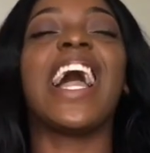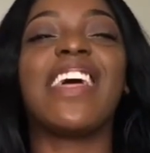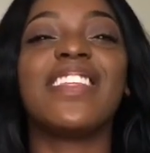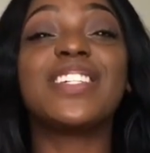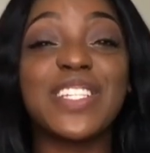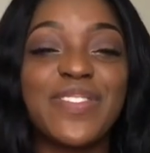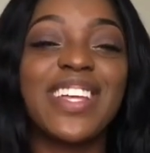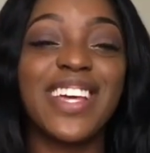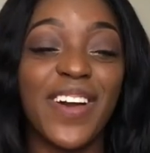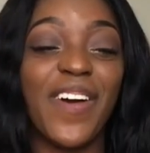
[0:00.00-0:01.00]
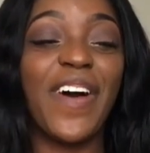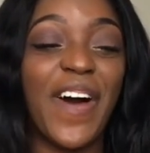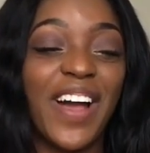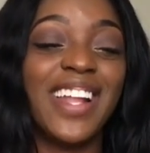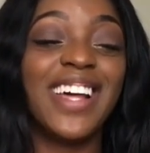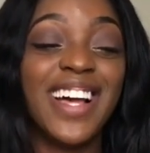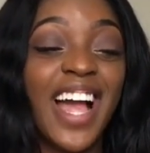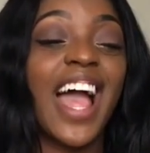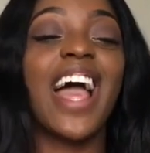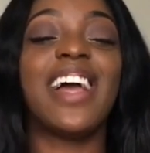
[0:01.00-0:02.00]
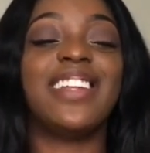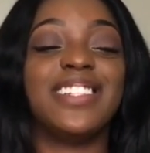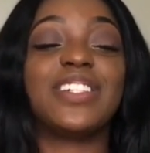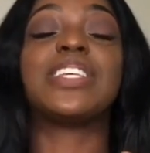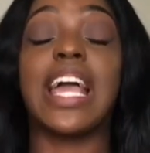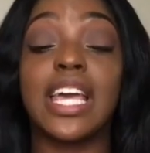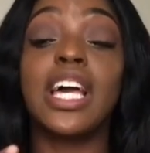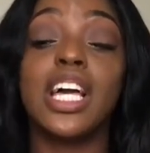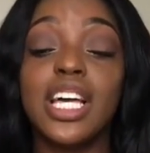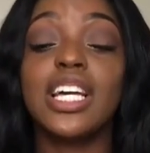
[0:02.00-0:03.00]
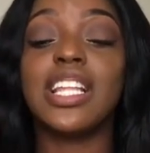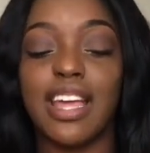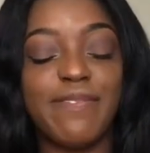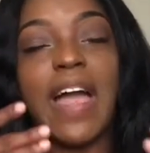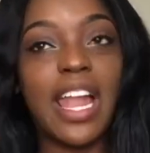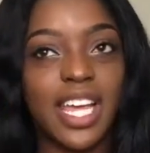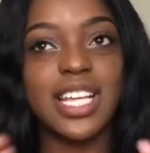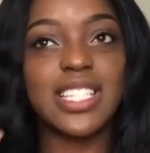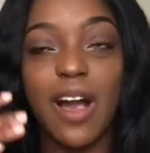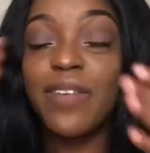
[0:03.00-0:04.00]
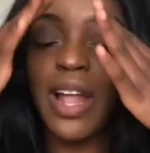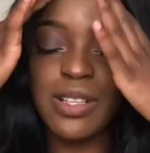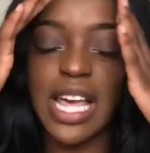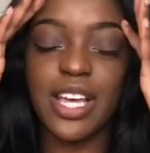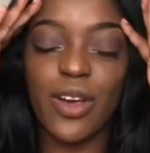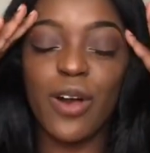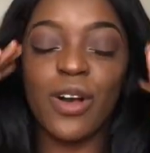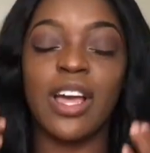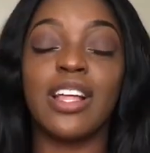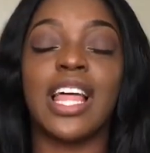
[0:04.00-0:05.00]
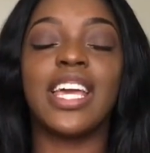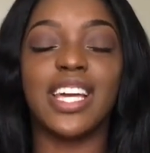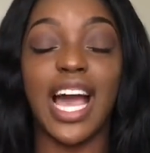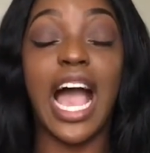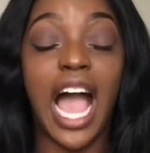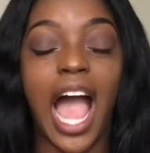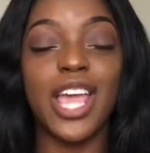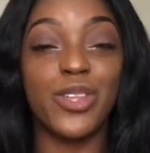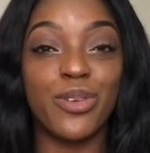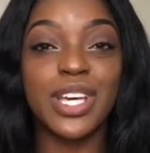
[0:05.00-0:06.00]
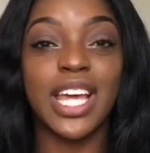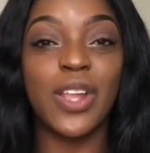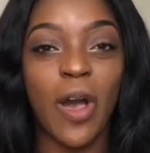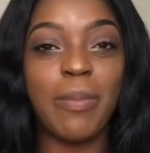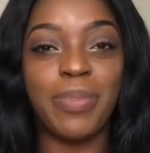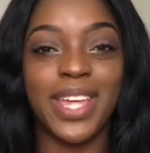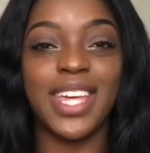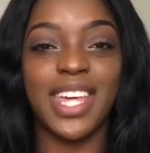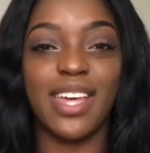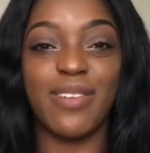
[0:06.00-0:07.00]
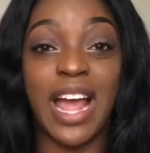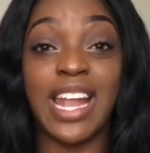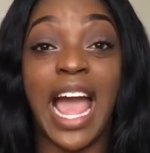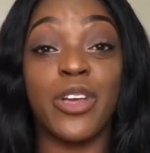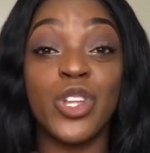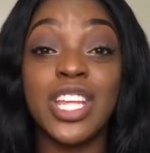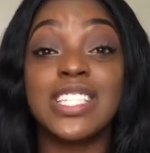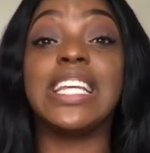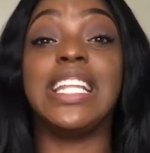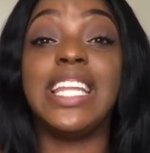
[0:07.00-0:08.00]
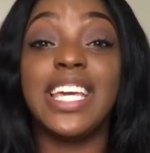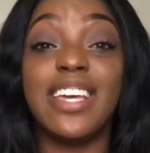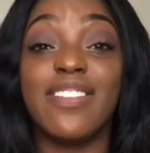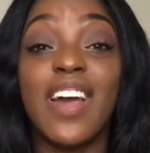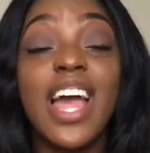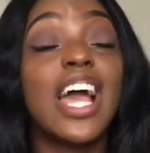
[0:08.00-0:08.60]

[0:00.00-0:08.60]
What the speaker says: and then she was feeling all hot and she was like fanning herself, and I was like, girl, you cannot be here right now, you need to leave,